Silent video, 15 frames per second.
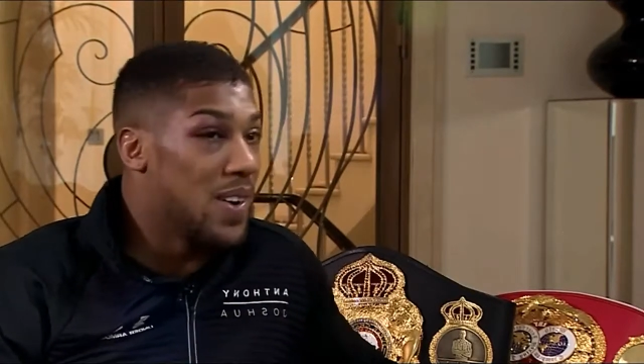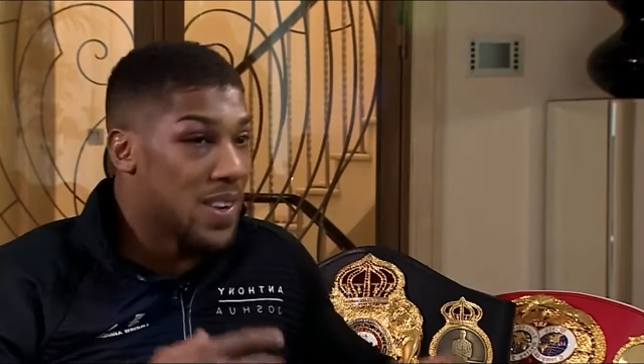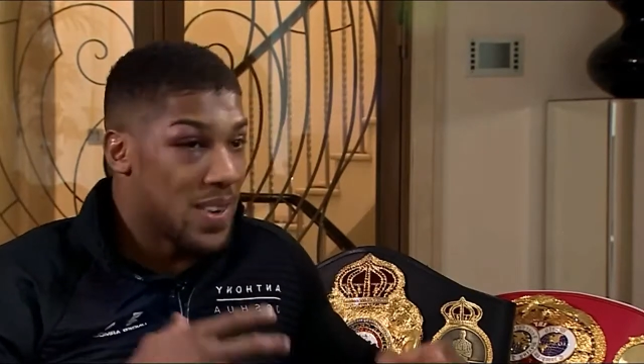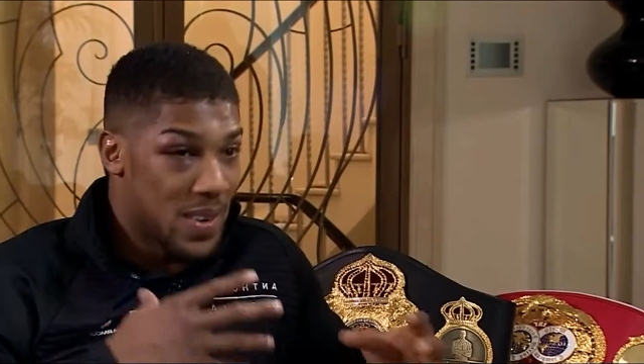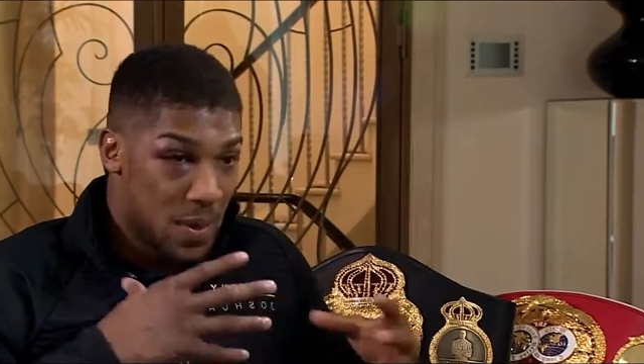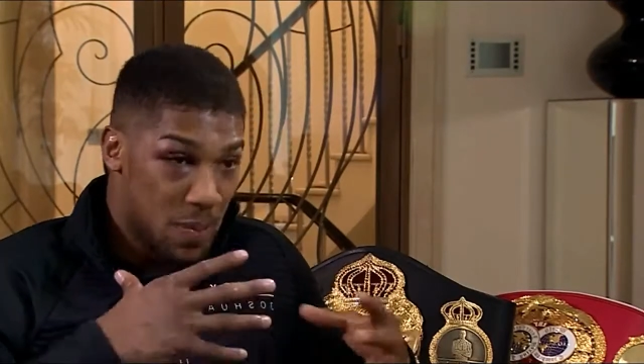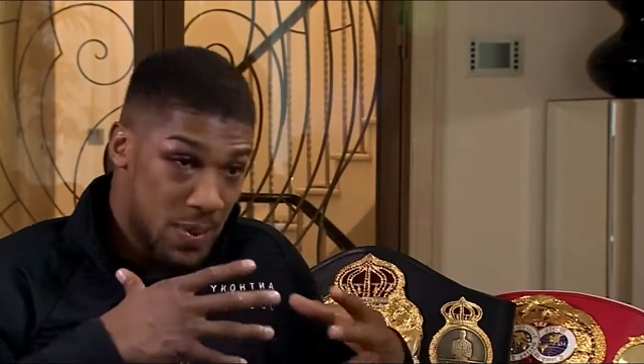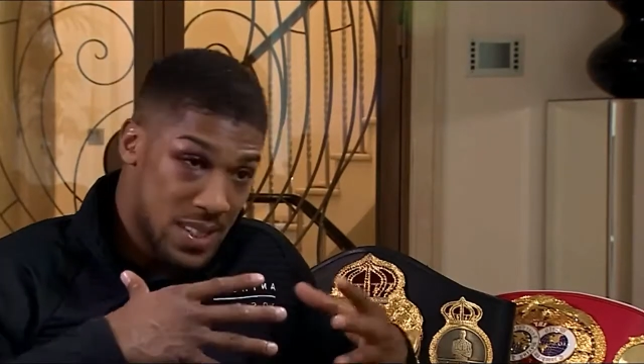On
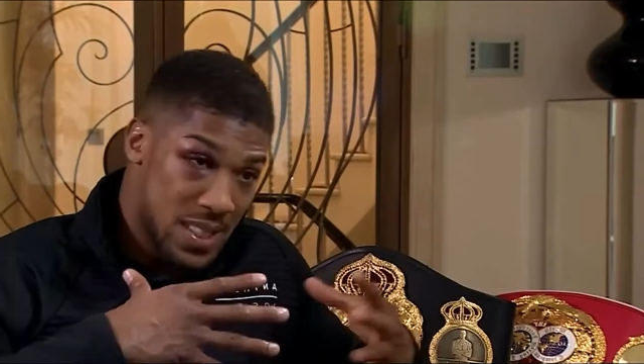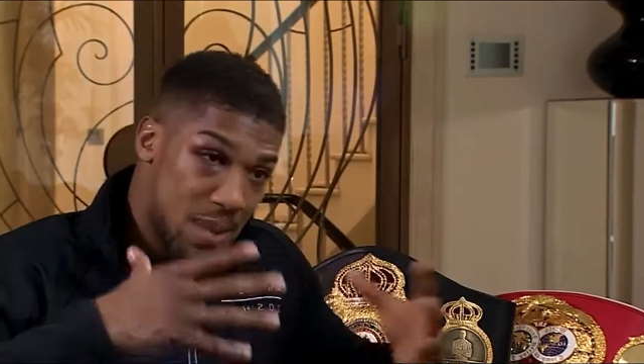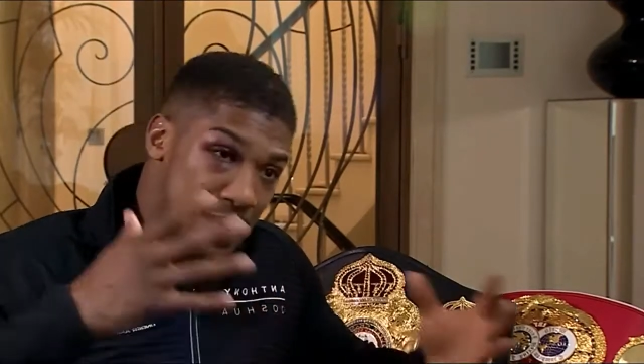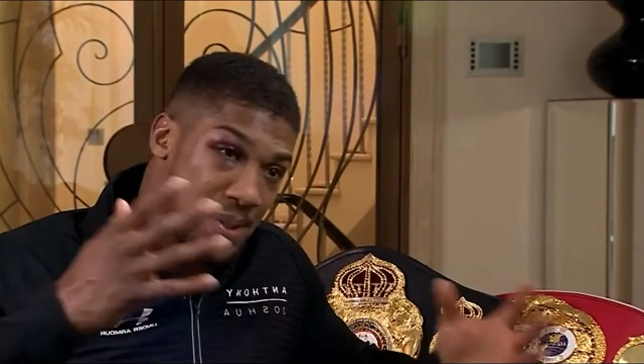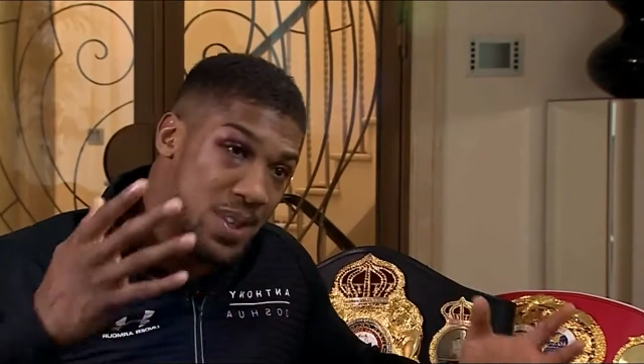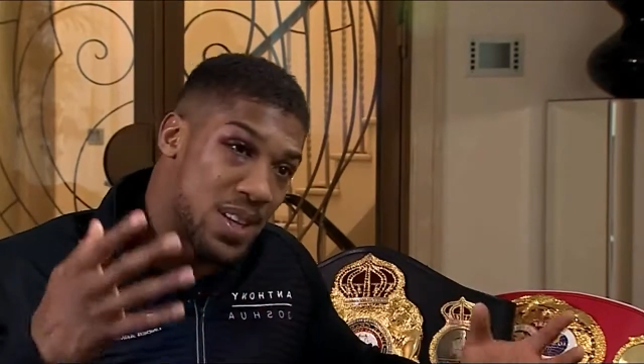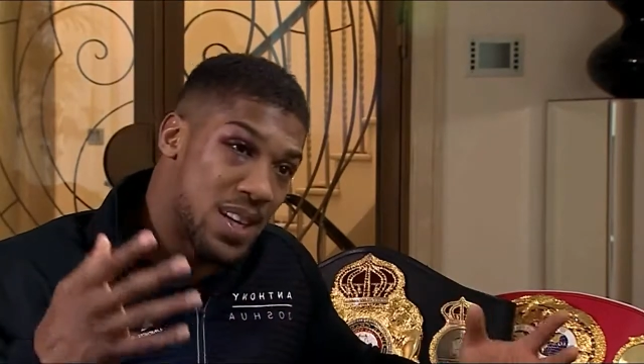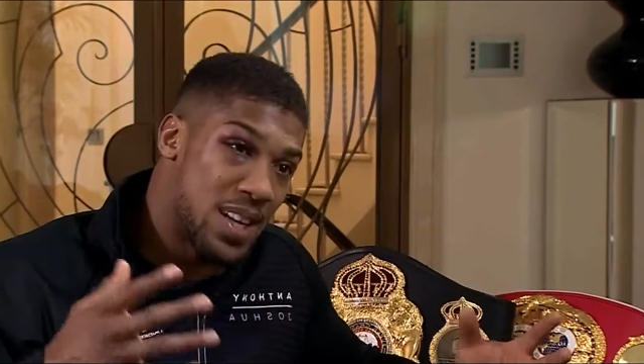the
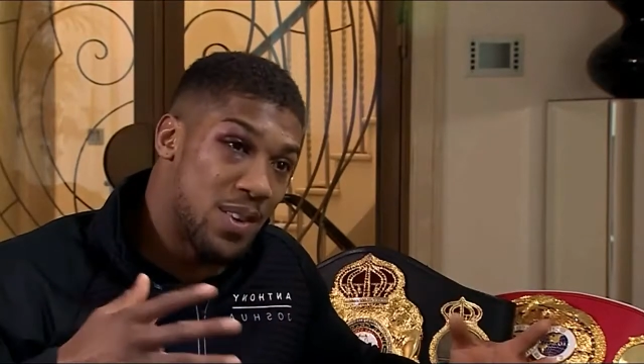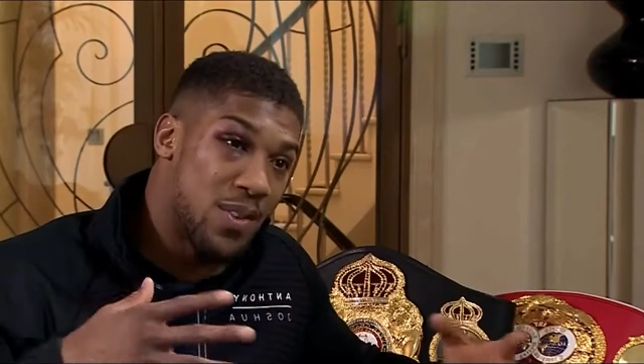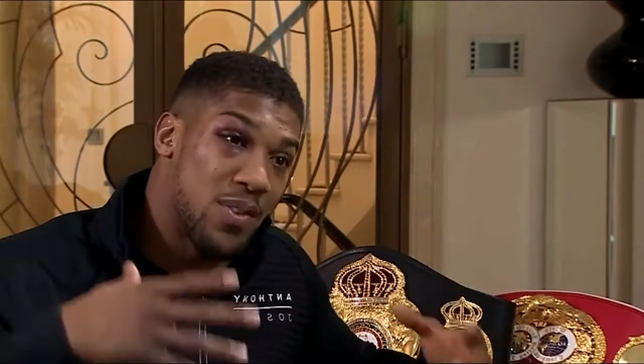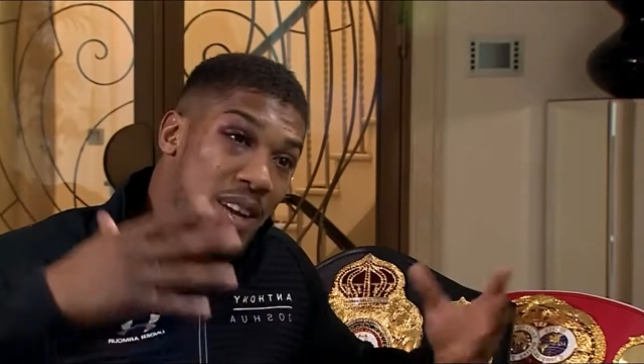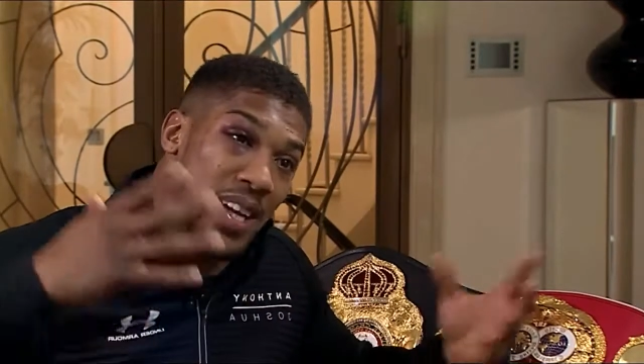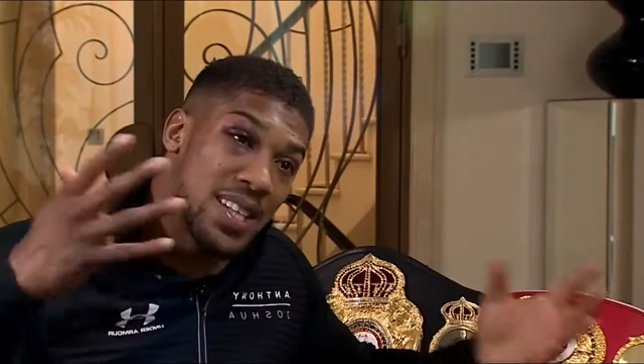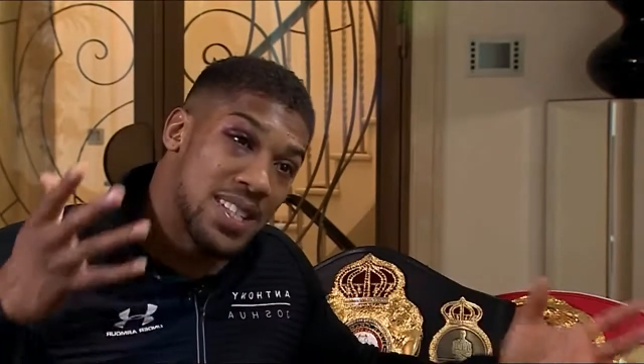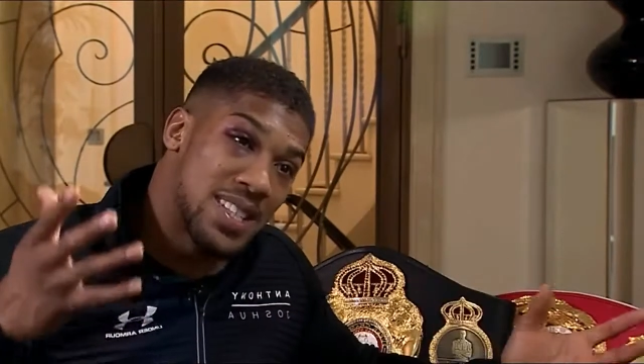perception and the
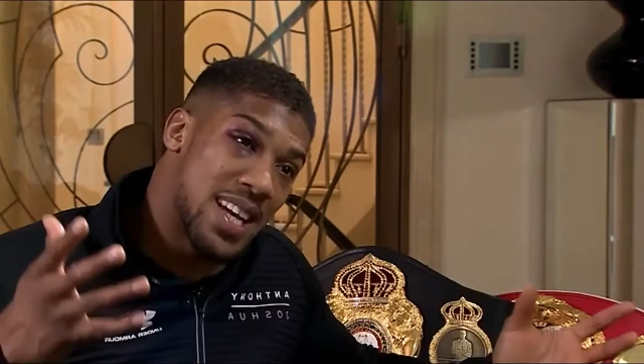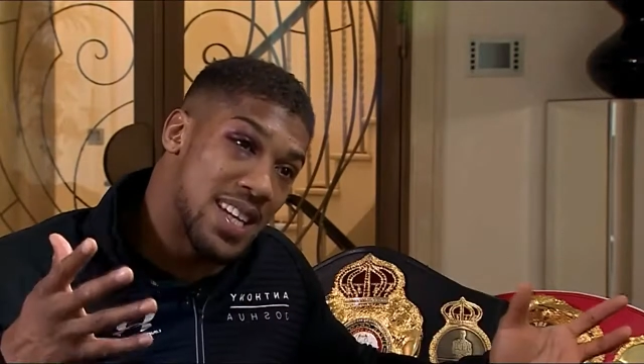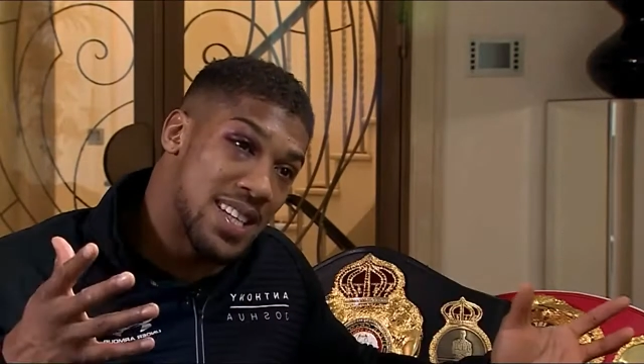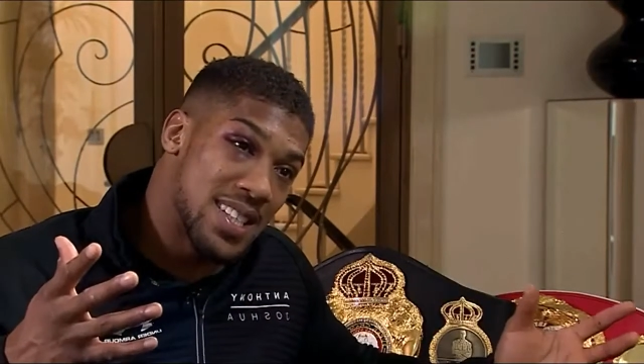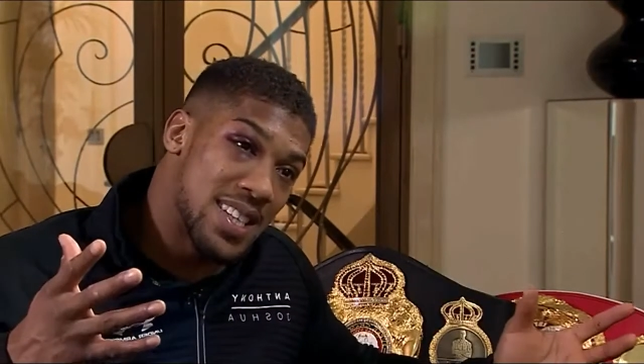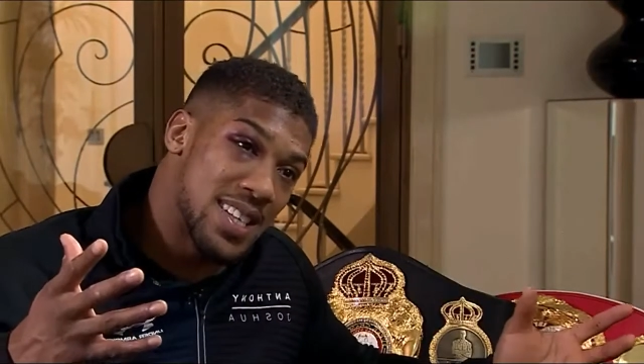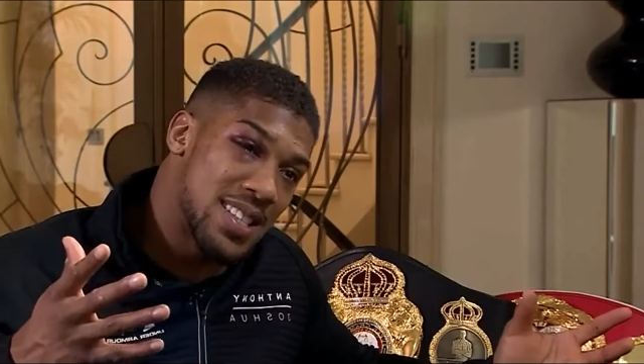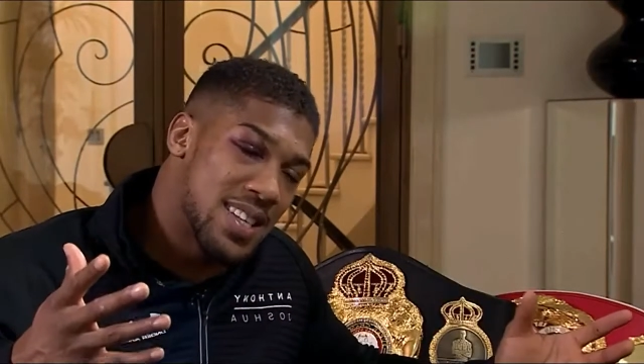reach
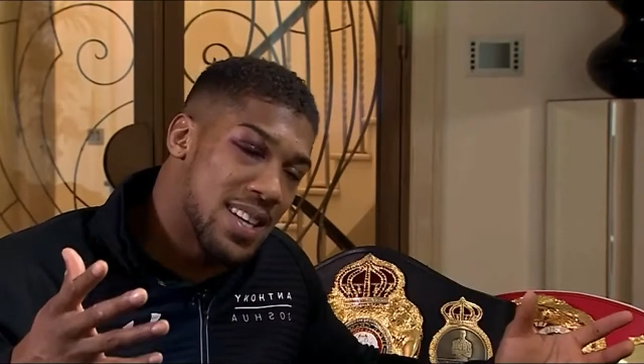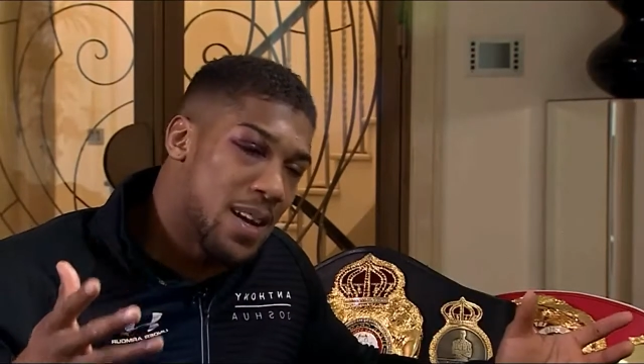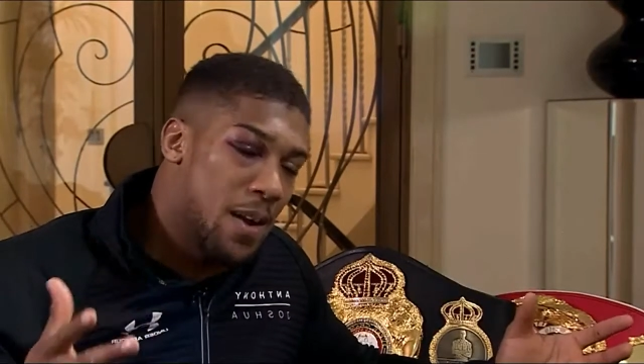changes,